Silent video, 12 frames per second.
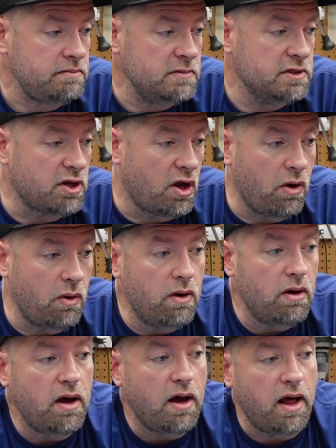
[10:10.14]
So
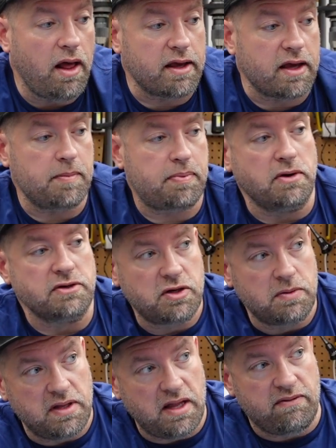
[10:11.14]
I think at a
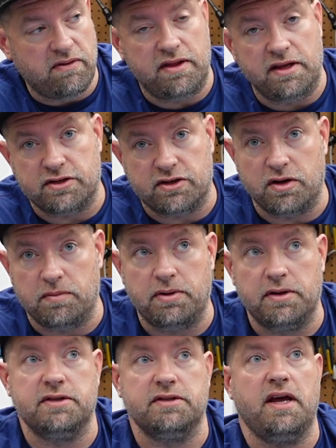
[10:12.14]
prosumer level, these are good
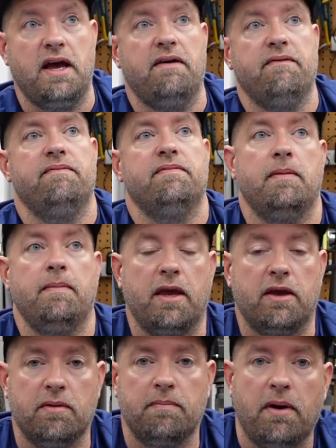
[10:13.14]
printers to have. They make
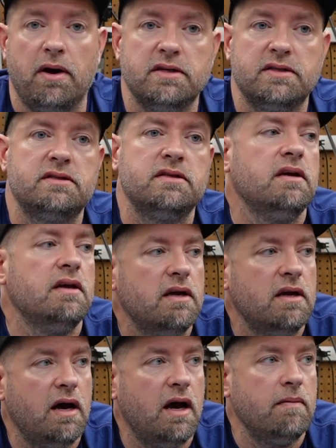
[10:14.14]
good parts.
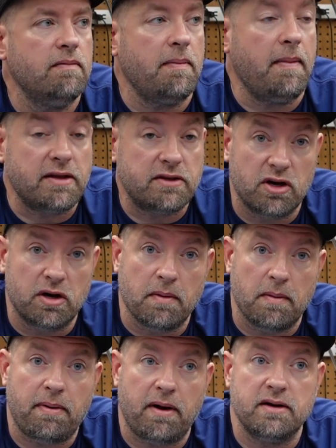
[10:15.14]
They make
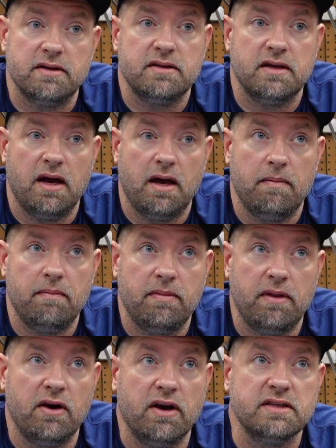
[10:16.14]
durable parts.
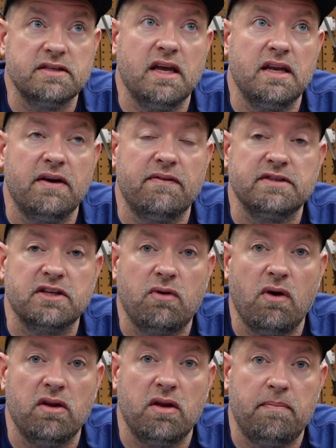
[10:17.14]
There is a difference in
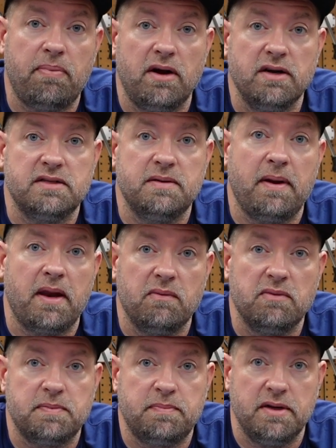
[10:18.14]
quality in parts depending on
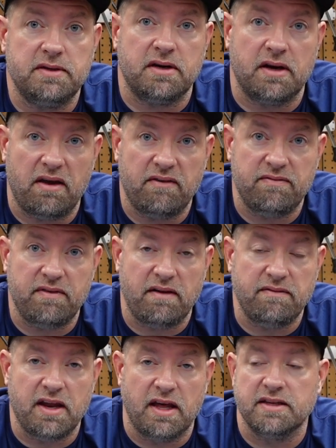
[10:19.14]
which printer, and
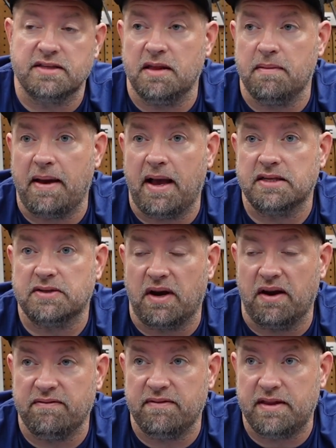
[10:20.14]
I've done this in the past where
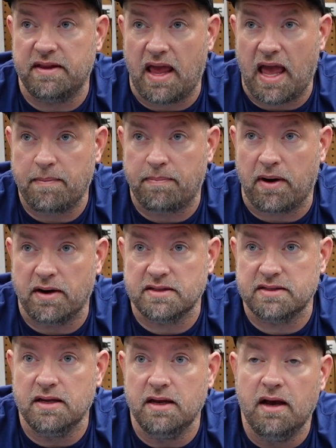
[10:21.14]
I've had
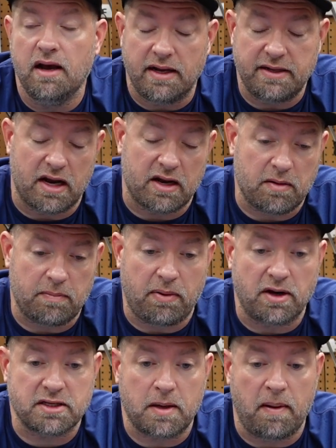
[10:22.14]
parts, identical
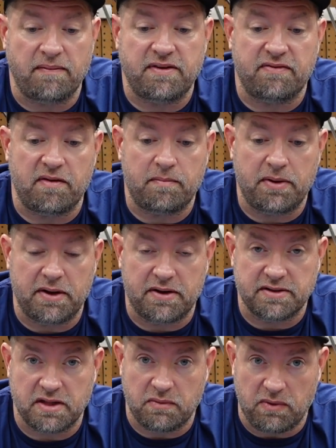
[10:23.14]
parts, come off different
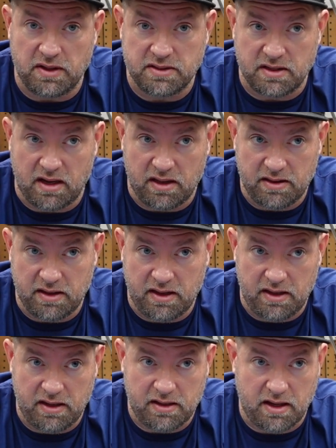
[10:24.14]
printers, and the ones on
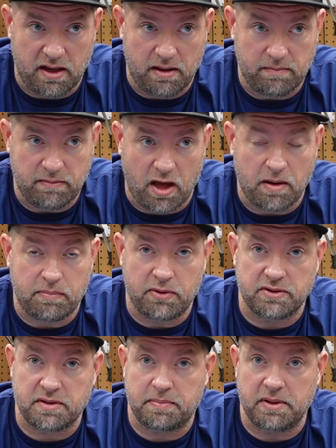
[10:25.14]
the
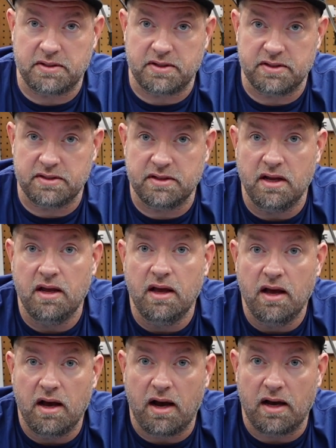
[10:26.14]
non-Prusa printers
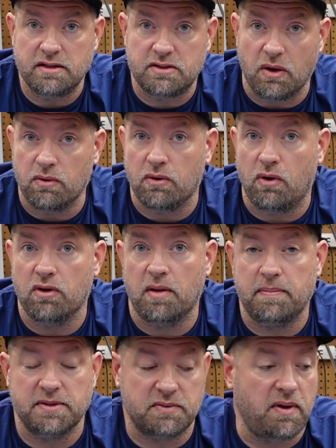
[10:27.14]
don't hold
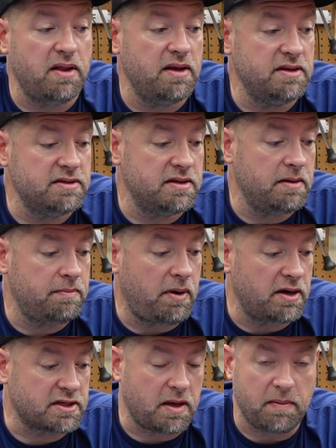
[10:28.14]
up as well as the
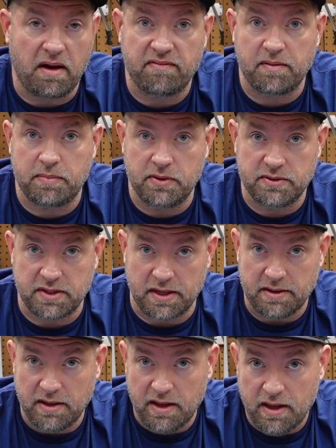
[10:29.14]
parts coming off the Prusa.
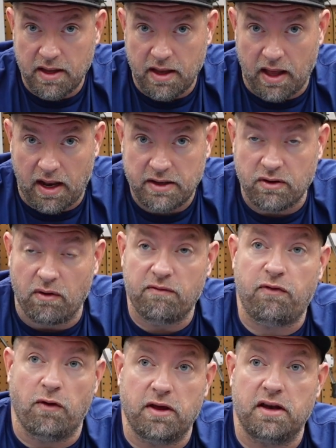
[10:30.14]
I don't
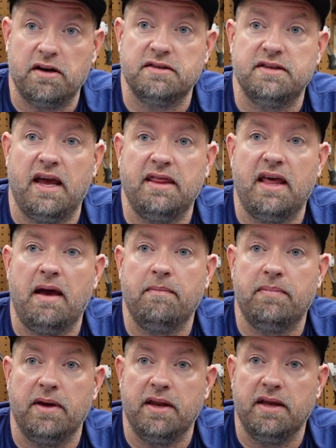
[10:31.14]
fully understand that,
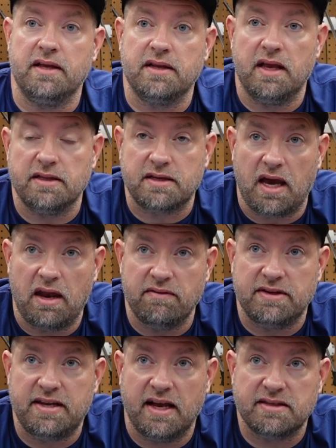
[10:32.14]
but it's kind of a
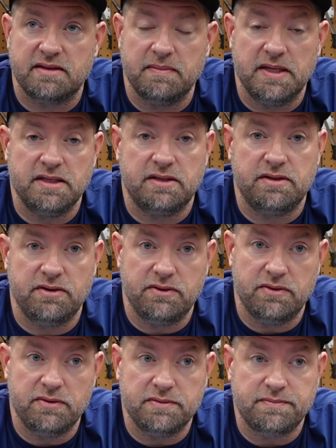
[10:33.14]
testament
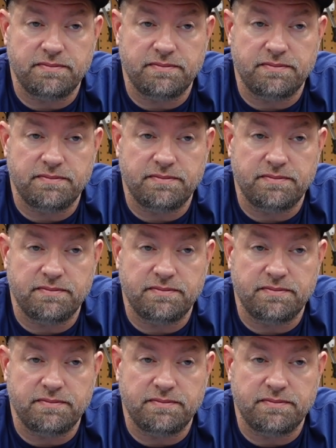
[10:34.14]
to